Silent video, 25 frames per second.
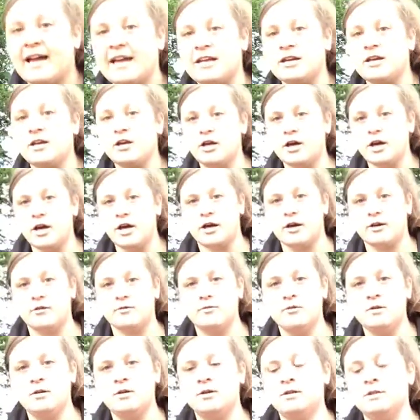could go
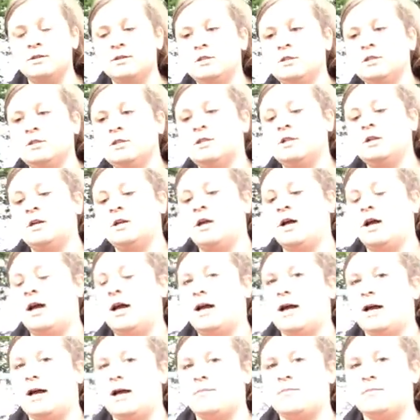
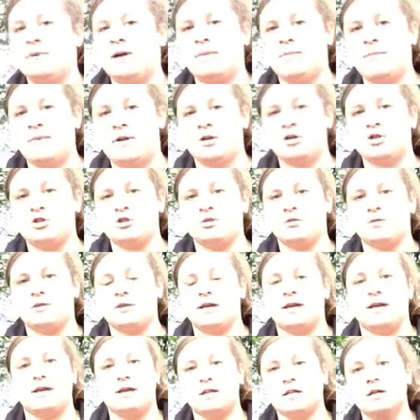and make sure
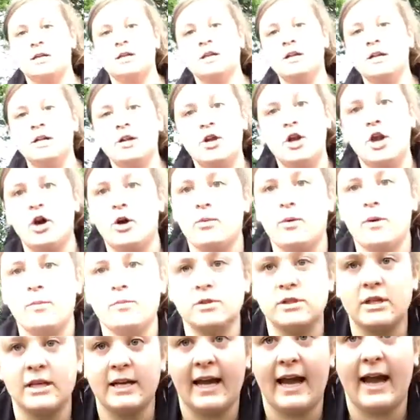that no one was
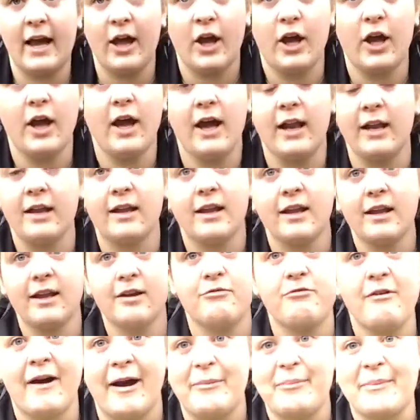going to get hurt. And
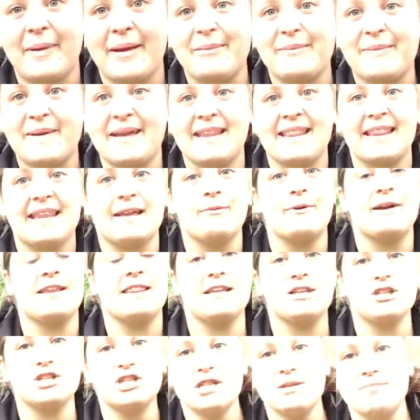around by me where
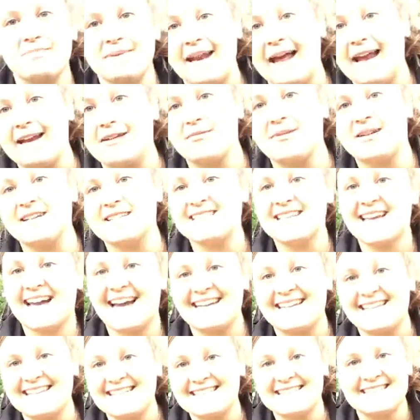there's sheep and animals, I
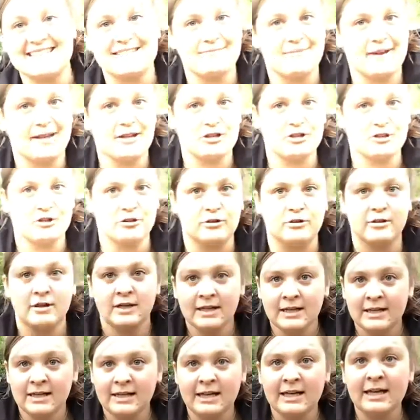needed to make sure
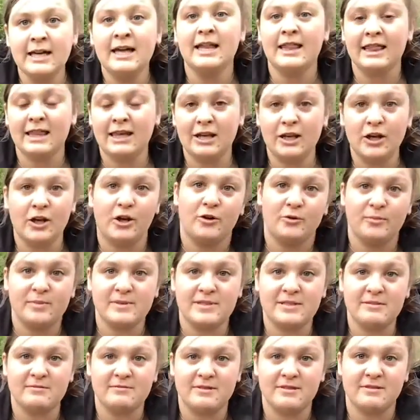that
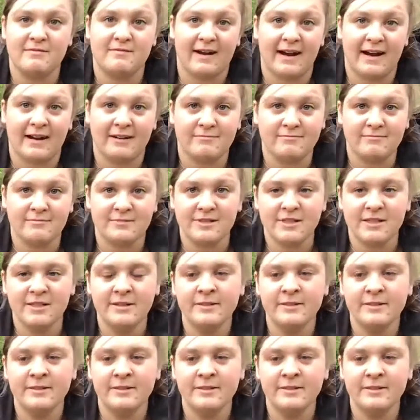nobody was around.